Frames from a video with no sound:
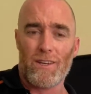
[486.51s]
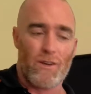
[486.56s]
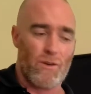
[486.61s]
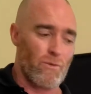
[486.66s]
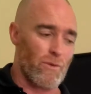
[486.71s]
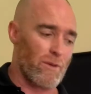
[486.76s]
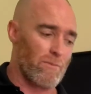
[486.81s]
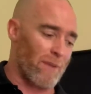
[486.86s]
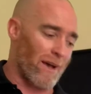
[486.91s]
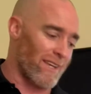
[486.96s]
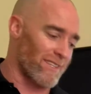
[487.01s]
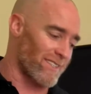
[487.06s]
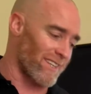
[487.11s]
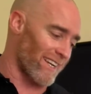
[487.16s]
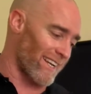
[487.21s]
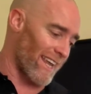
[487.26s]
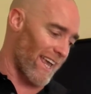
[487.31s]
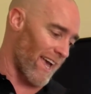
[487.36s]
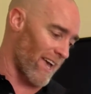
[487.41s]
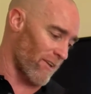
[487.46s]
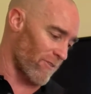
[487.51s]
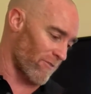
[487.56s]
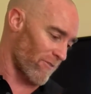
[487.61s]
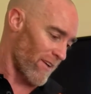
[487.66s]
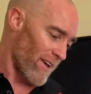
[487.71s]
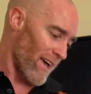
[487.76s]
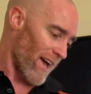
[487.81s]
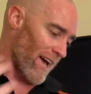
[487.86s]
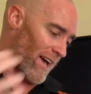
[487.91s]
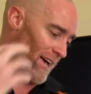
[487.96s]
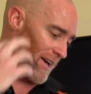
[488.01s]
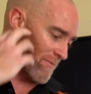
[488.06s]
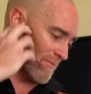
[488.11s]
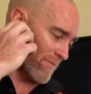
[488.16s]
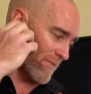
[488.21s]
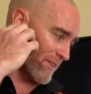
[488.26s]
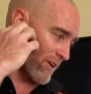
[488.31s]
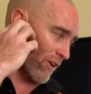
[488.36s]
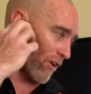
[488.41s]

we basically have the